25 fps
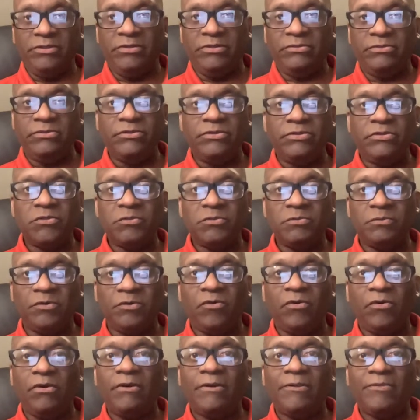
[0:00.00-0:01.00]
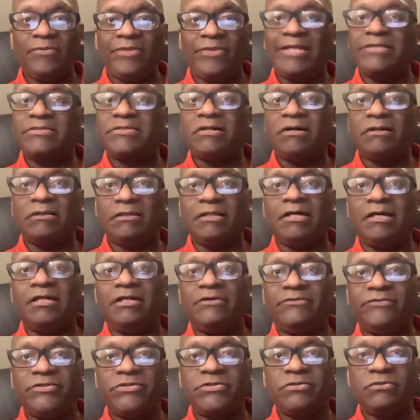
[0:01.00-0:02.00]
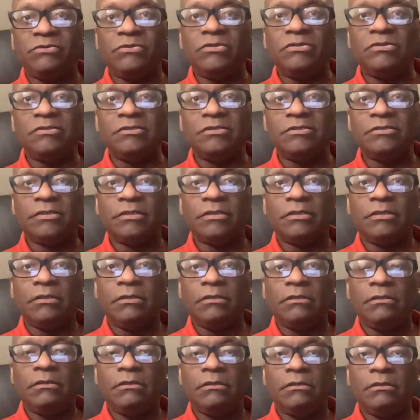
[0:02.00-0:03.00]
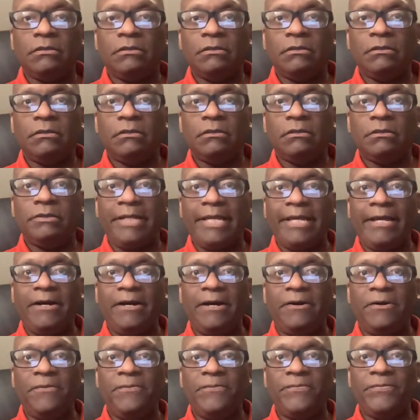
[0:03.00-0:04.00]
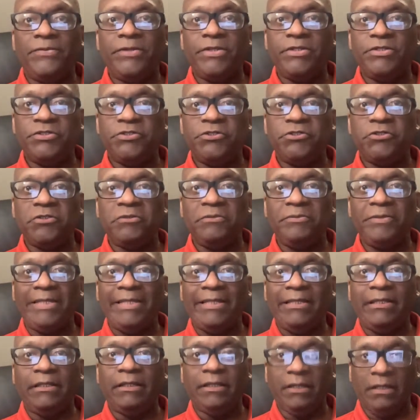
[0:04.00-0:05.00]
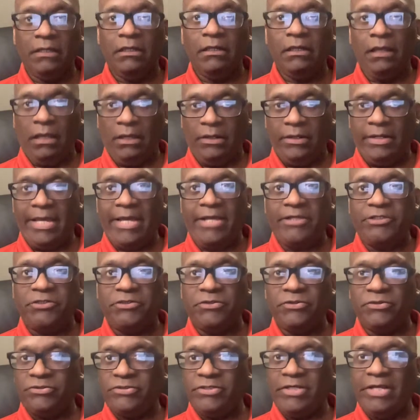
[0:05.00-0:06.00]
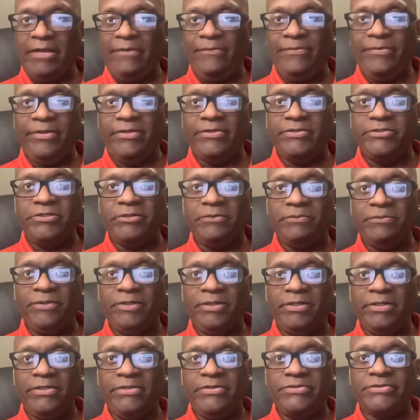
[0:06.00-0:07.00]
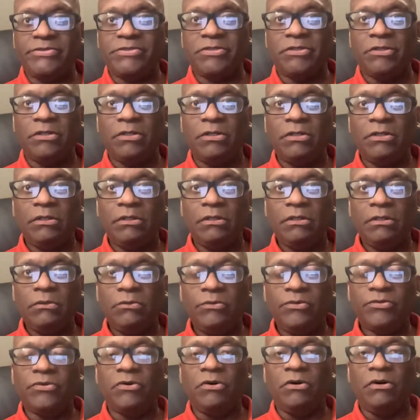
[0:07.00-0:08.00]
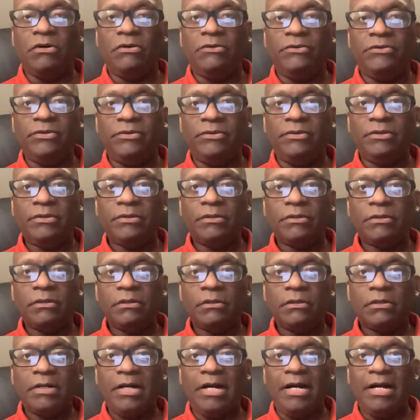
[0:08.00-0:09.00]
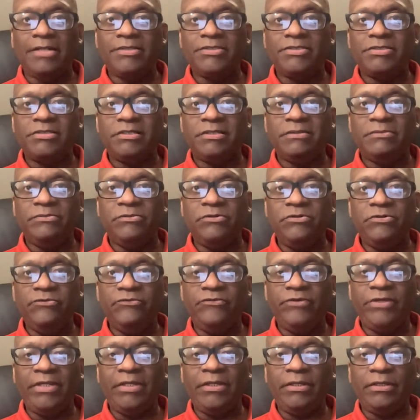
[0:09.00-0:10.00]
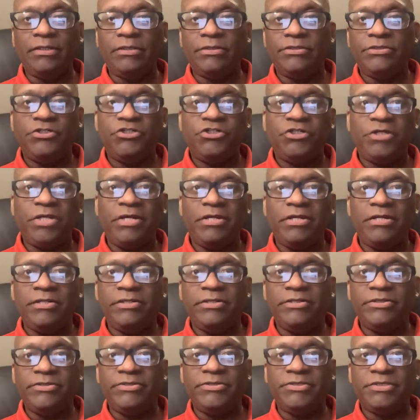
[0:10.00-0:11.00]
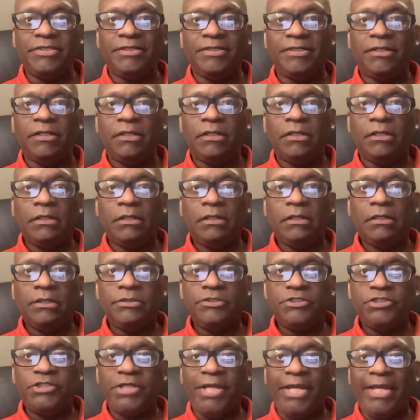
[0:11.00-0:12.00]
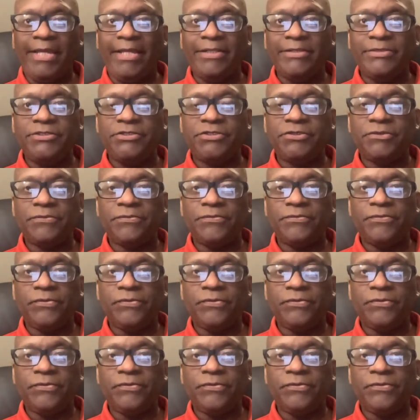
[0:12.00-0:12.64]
in the Rose Bowl. That's how a lot of us rolled. Now it should be a national championship because with all the constant moving chairs and change,